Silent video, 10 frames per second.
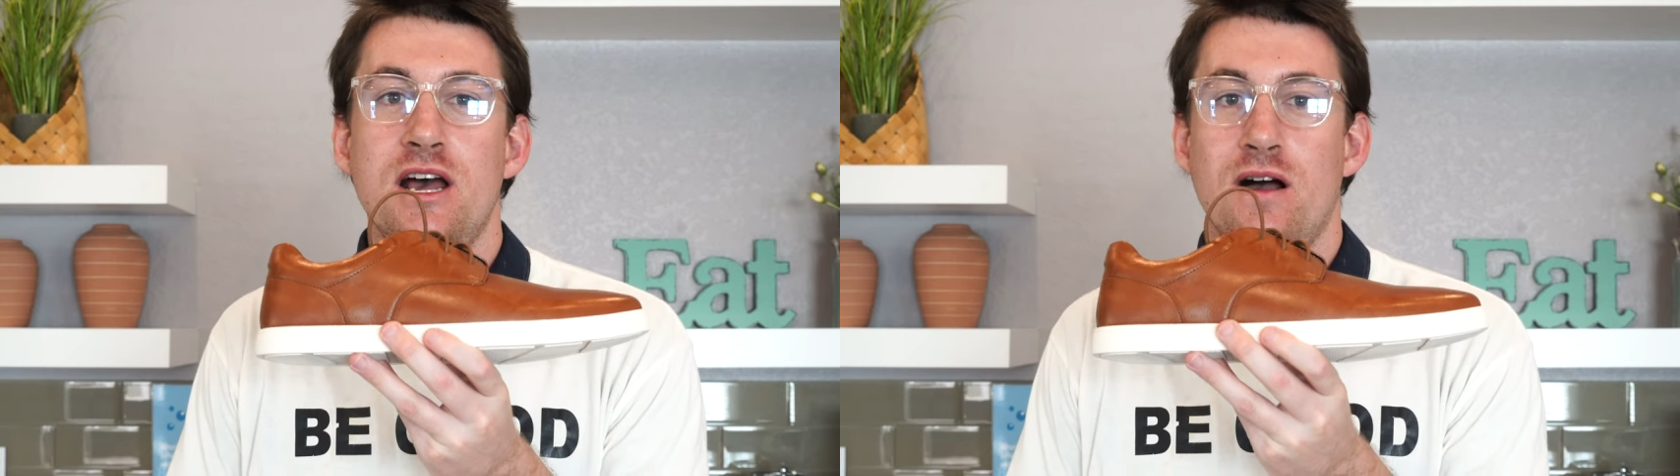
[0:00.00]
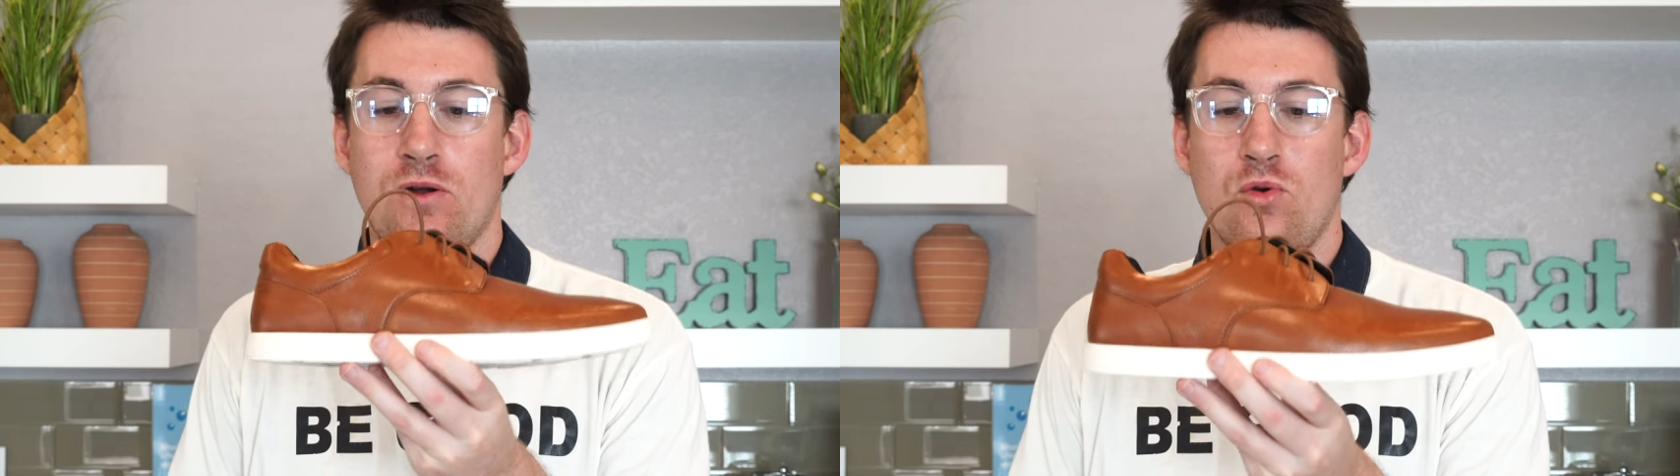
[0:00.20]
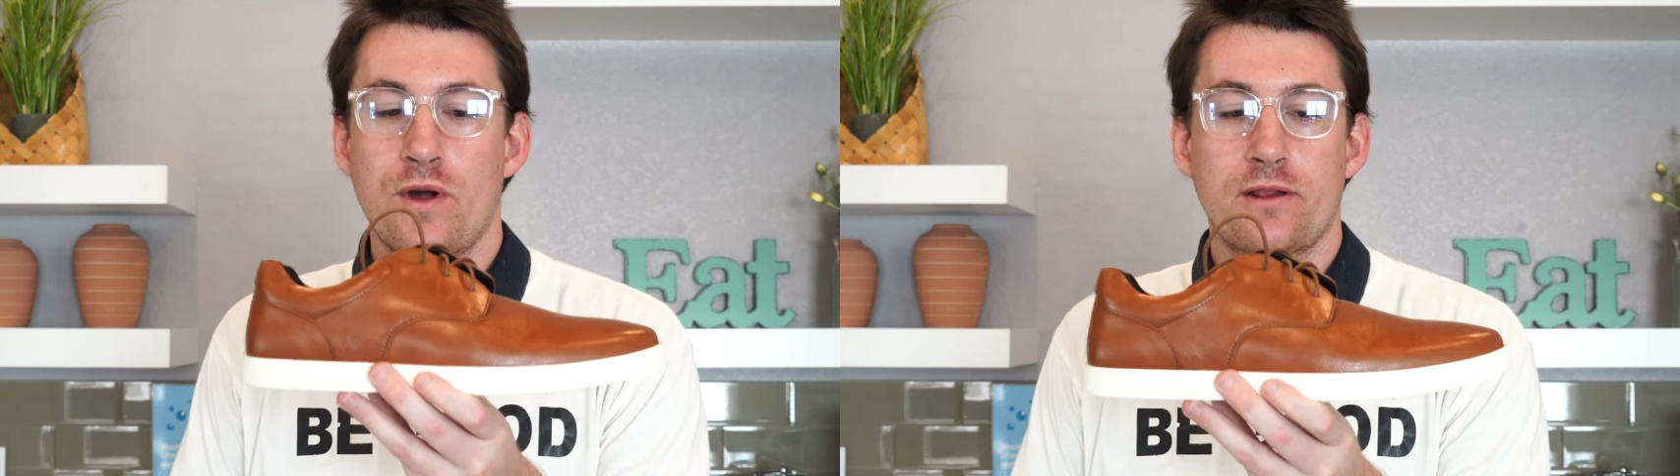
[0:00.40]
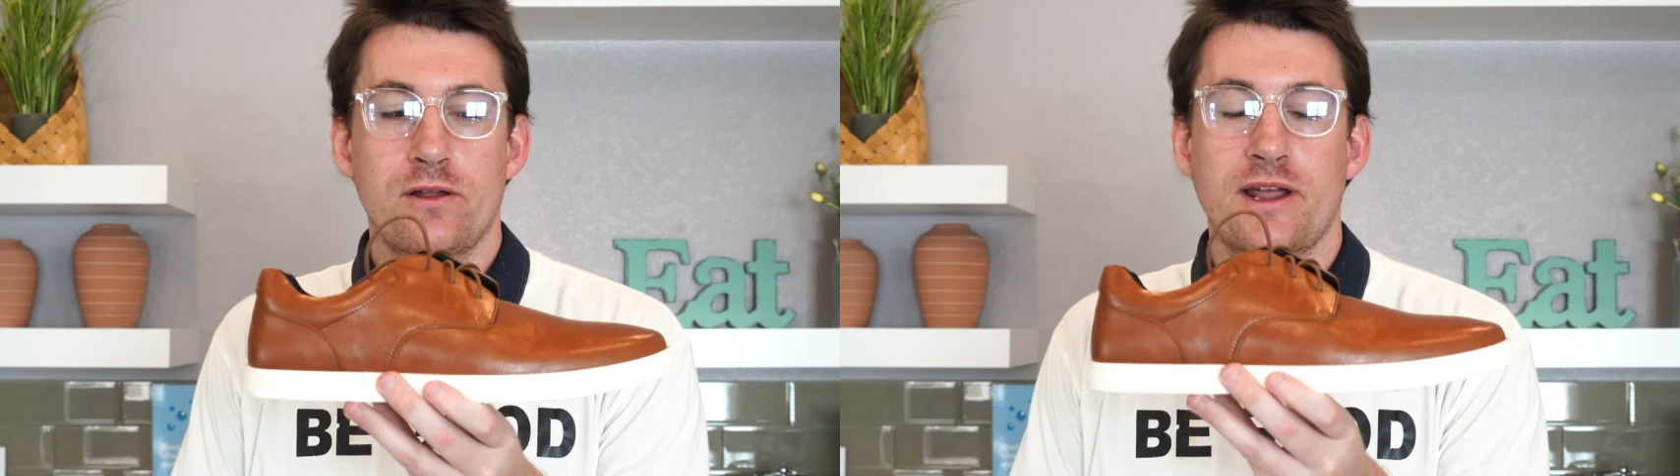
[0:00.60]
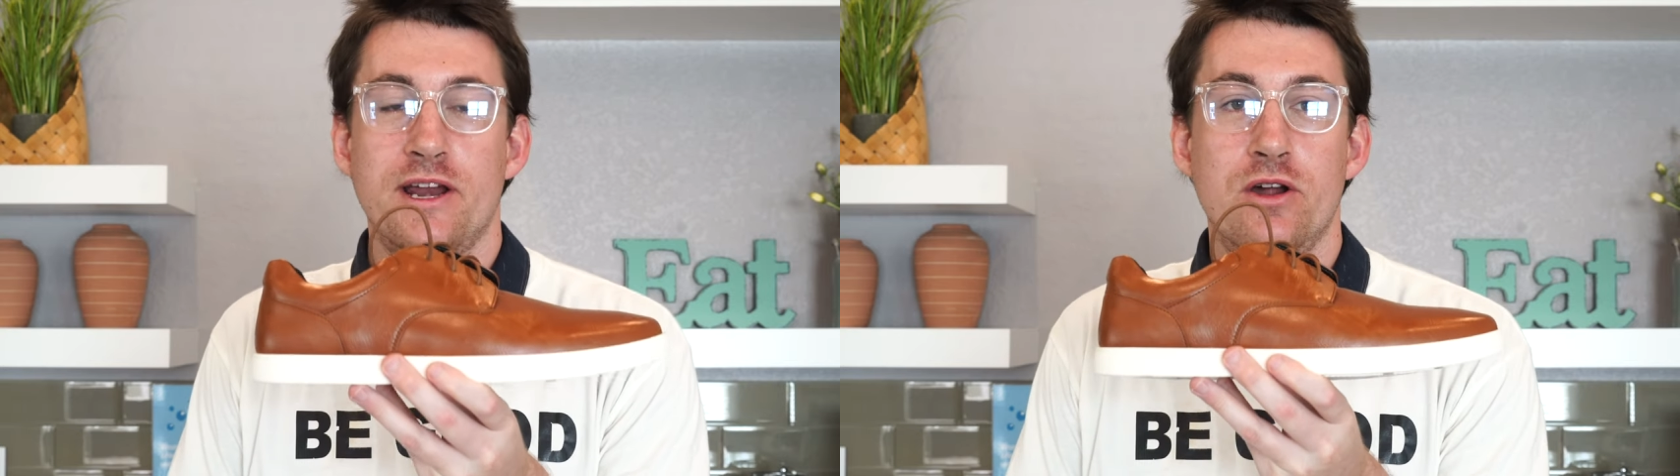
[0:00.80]
a quick
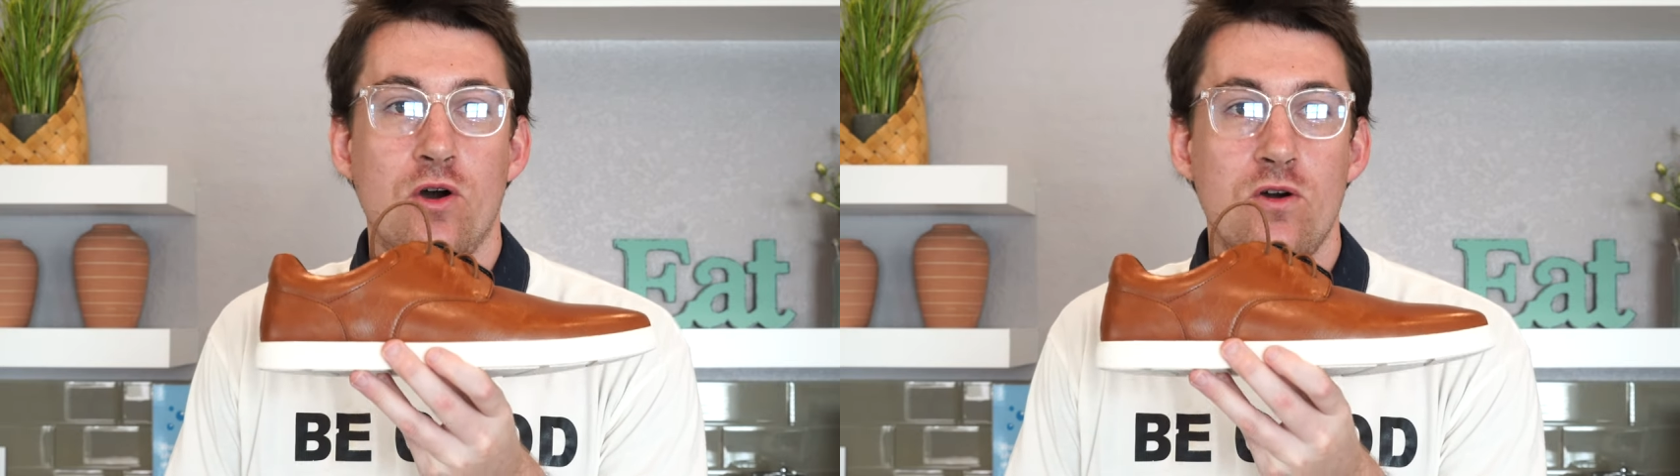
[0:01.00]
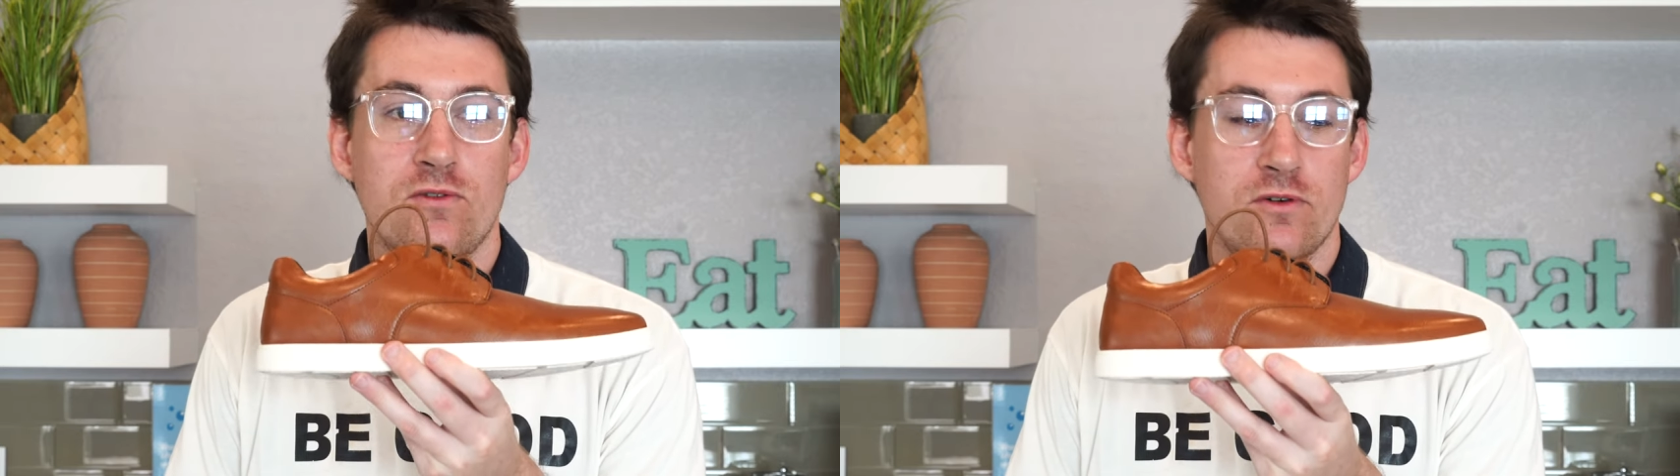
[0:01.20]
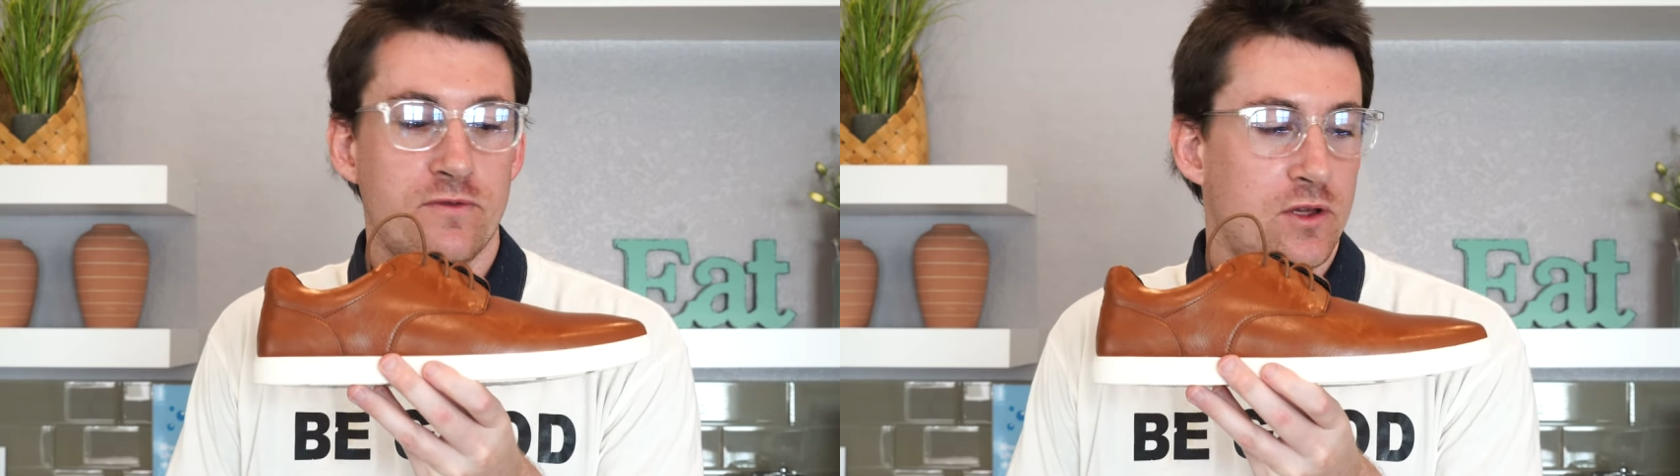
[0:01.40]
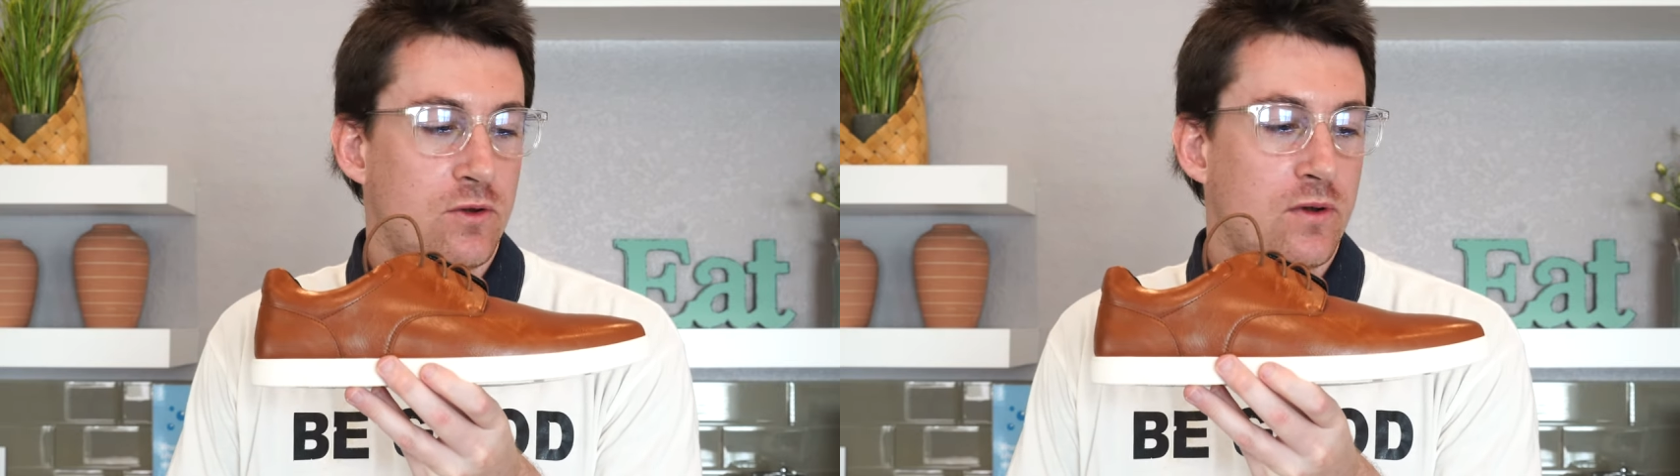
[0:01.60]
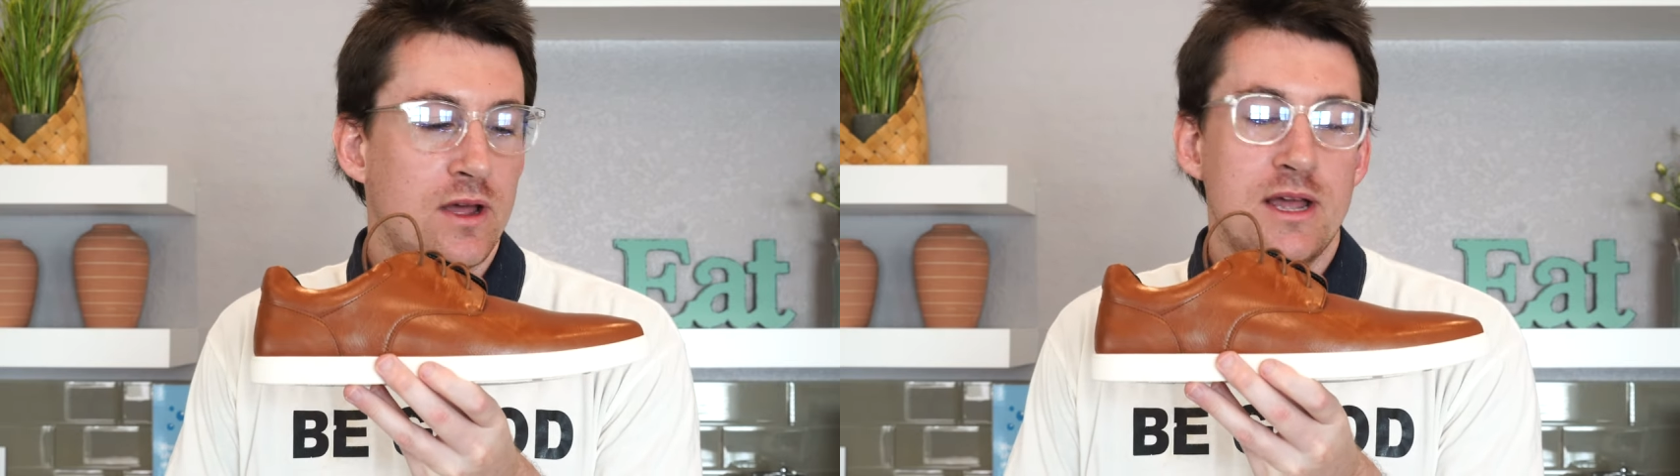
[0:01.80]
look, an
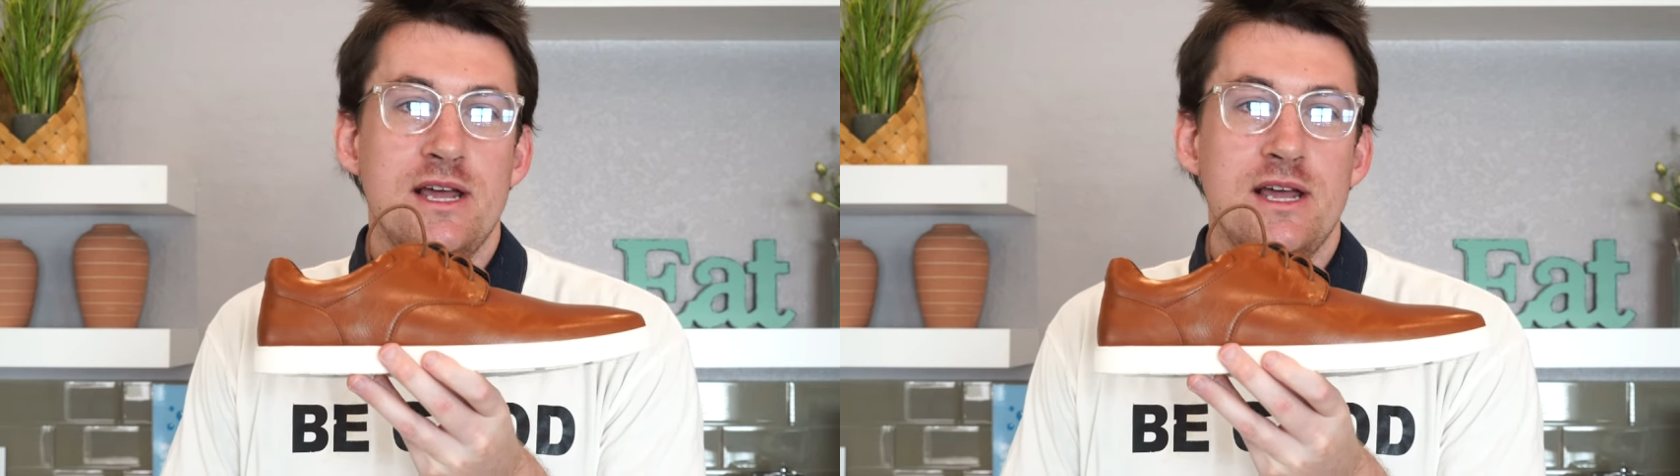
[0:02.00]
overview.